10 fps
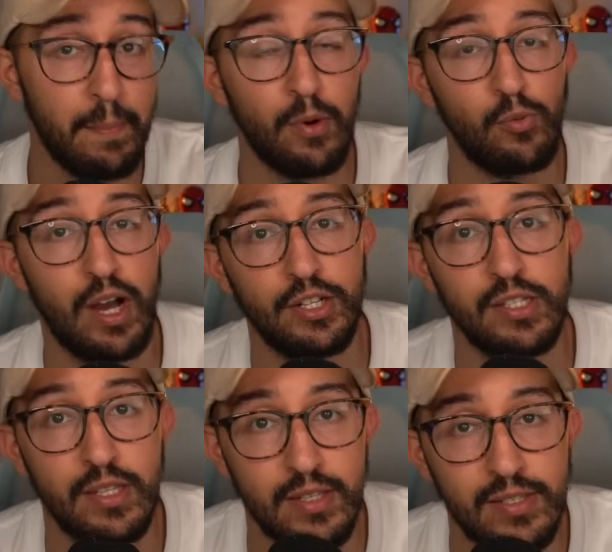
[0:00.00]
a member
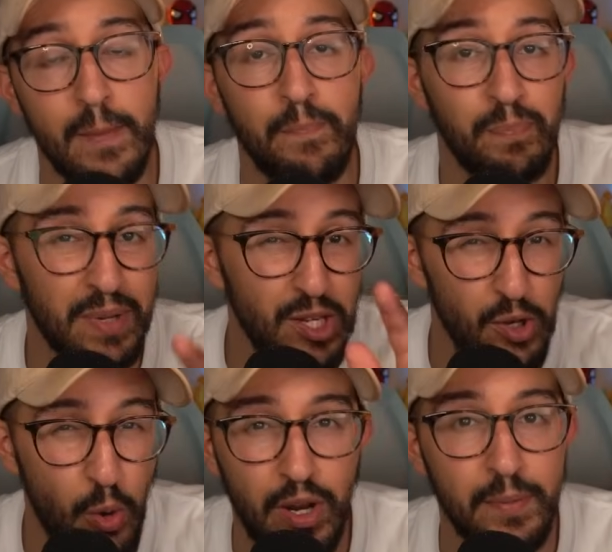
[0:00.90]
watching this, but
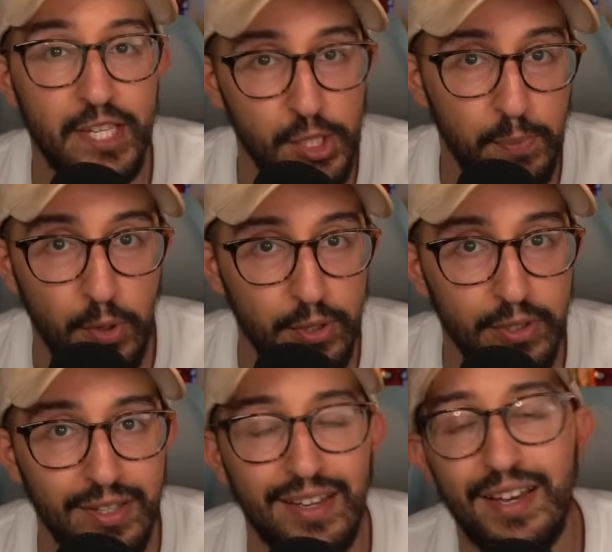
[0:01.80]
you don't want to be
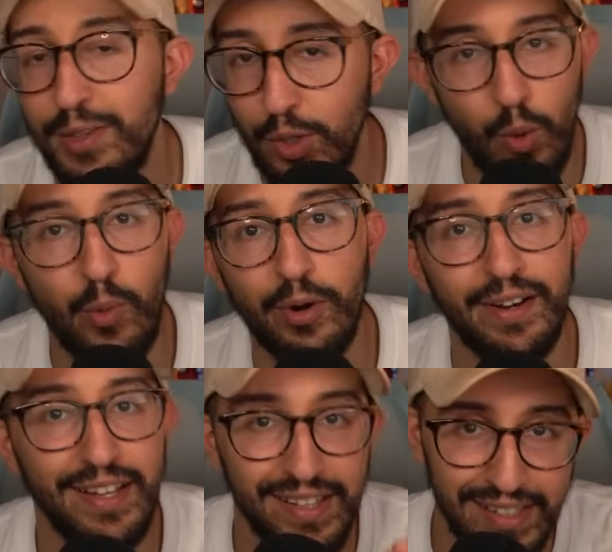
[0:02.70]
spoiled, don't
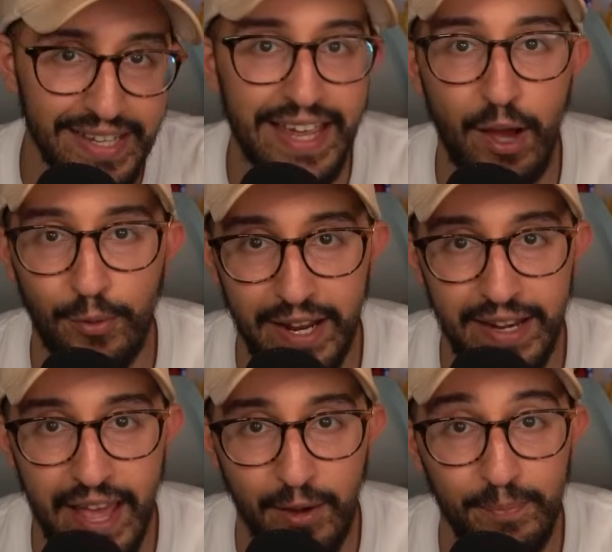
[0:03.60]
worry, click out
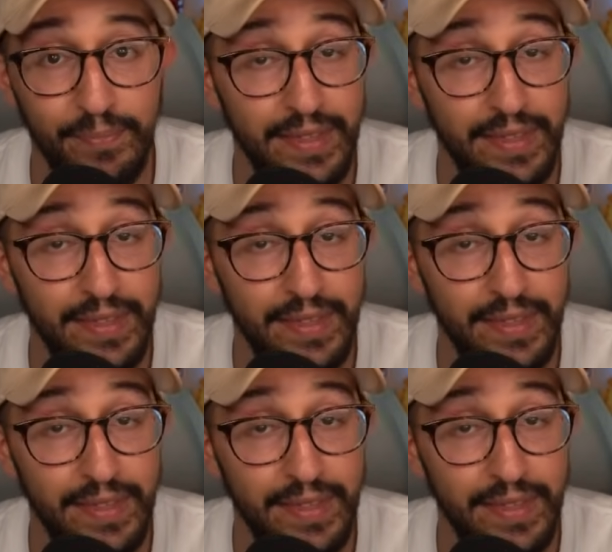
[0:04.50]
right now.